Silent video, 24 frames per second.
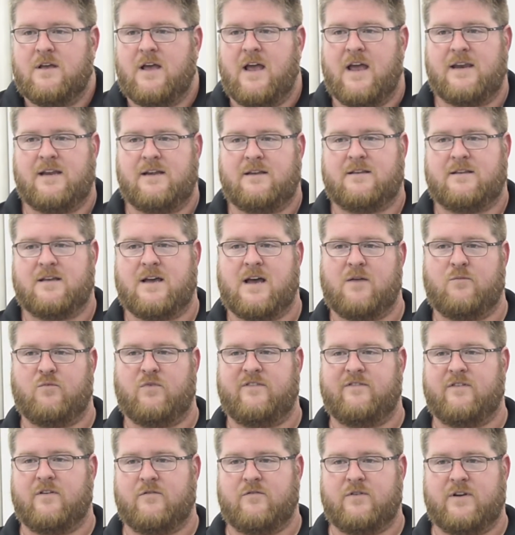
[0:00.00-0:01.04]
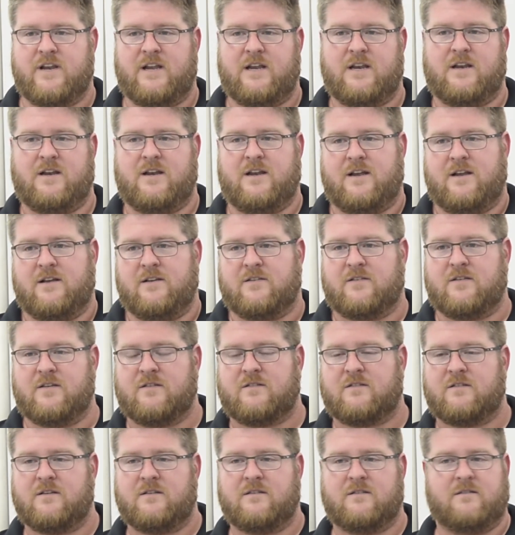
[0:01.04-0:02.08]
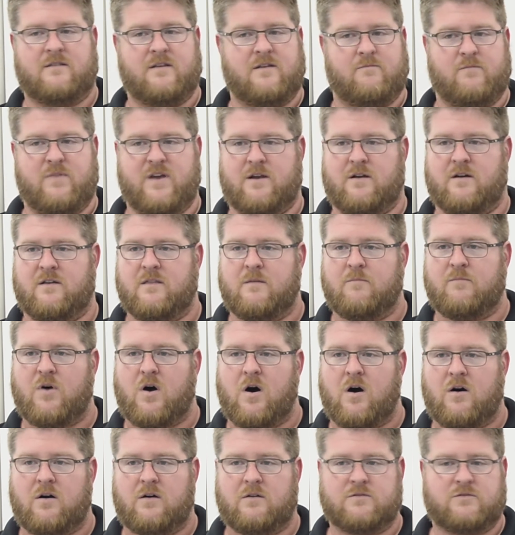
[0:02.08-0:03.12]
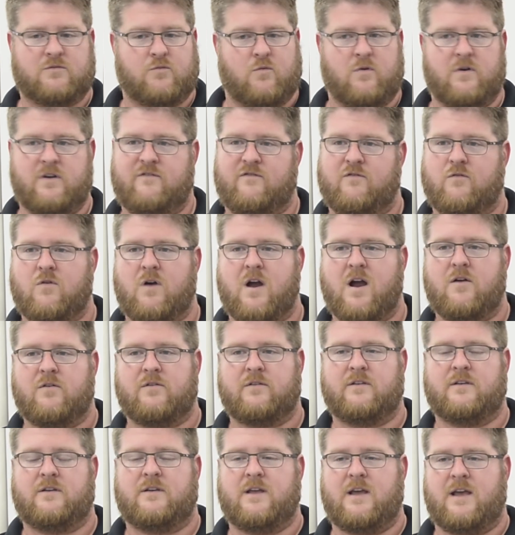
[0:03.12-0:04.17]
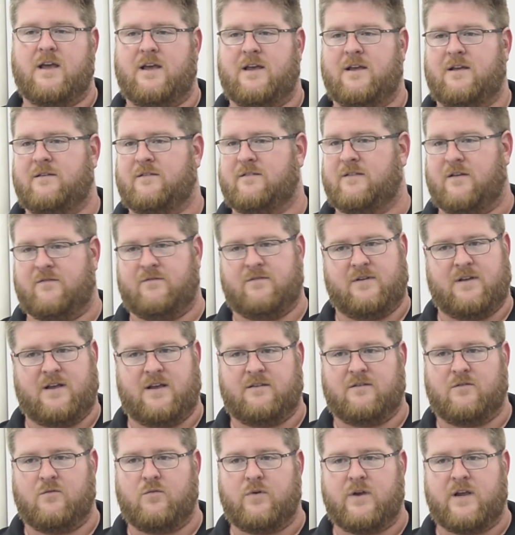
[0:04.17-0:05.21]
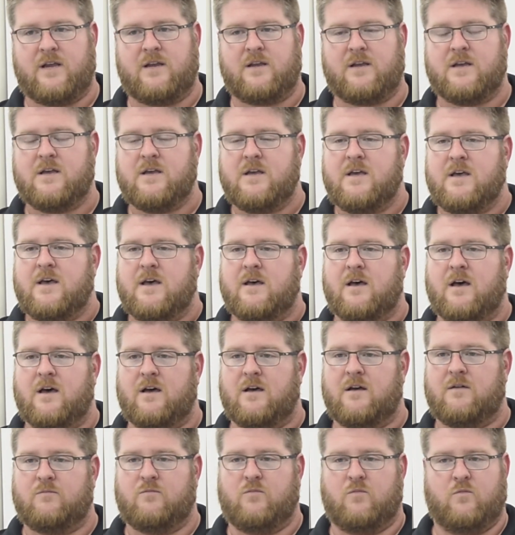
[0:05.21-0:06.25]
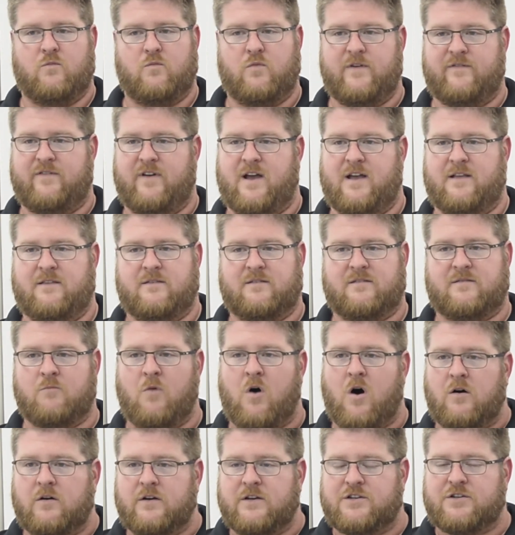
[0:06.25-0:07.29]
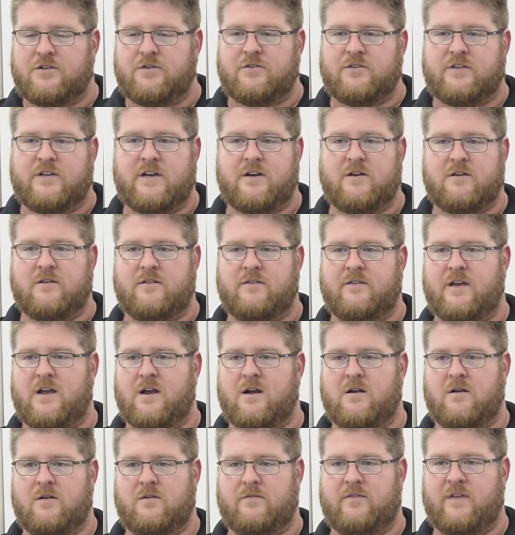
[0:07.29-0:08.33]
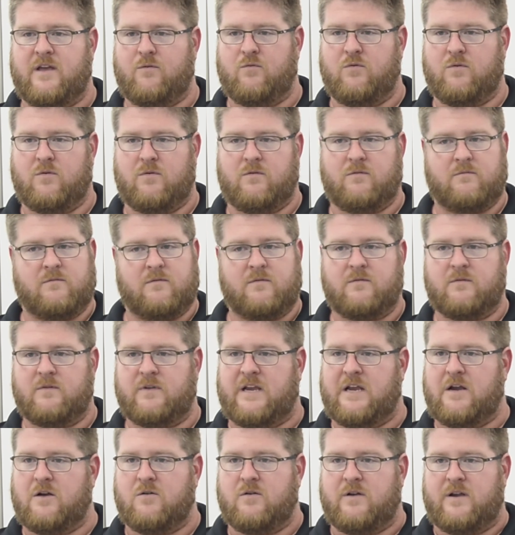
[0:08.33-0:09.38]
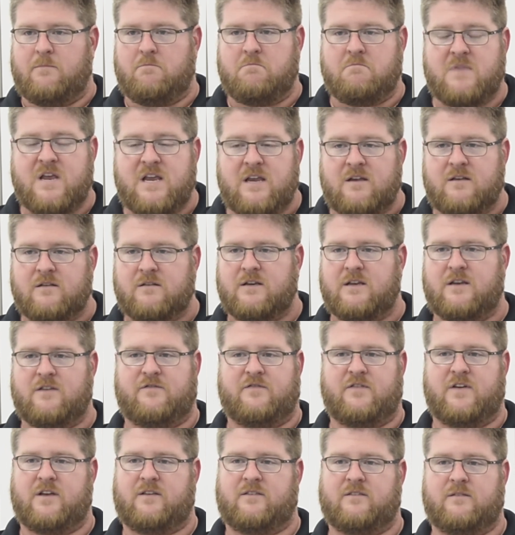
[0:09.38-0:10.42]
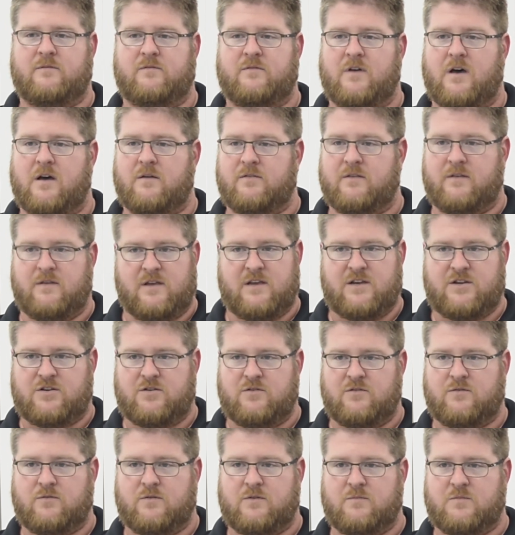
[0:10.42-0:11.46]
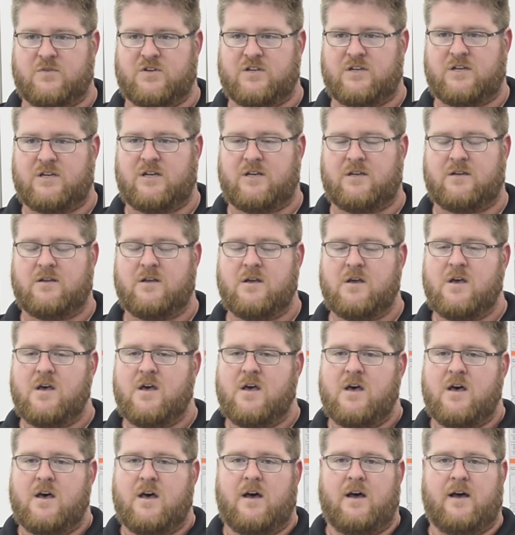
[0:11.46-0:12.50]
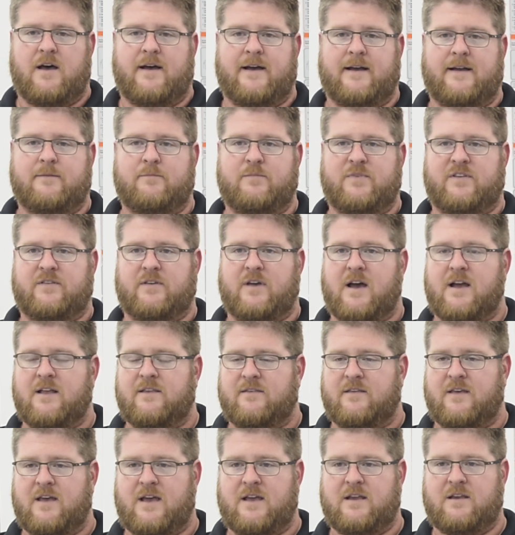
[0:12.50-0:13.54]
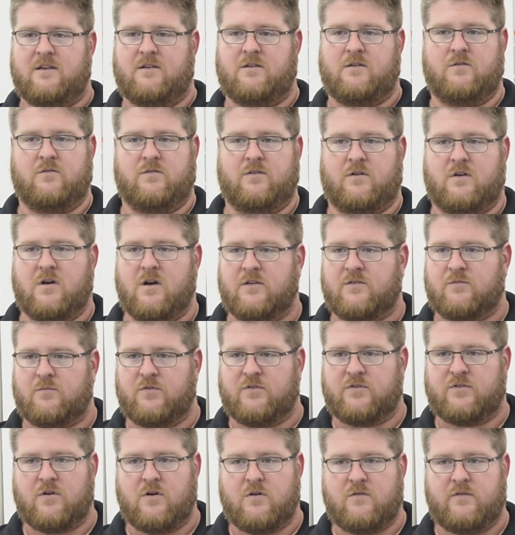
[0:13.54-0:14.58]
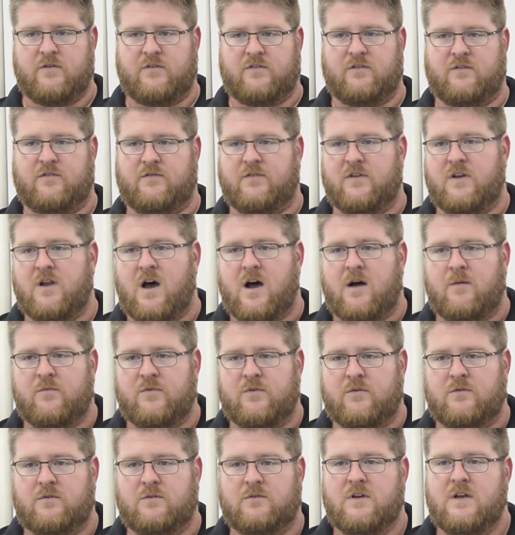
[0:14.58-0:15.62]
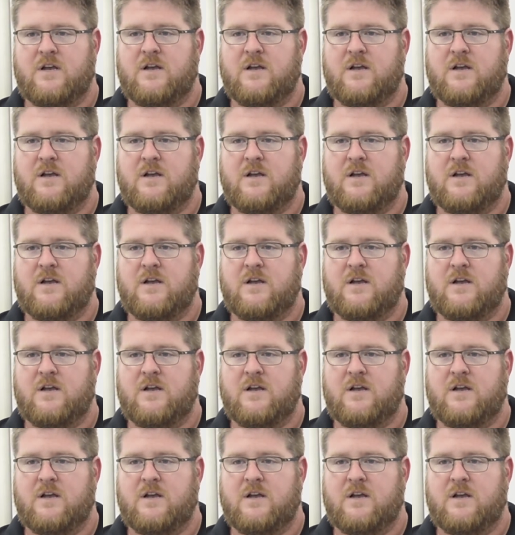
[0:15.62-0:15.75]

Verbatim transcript: Anytime we've ever needed any assistance, they've been on the ball 24 hours a day, seven days a week. Um, we've had small issues here and there. They were here immediately to fix the, the issues with the machine. Uh, besides that, you know, the customer service is phenomenal,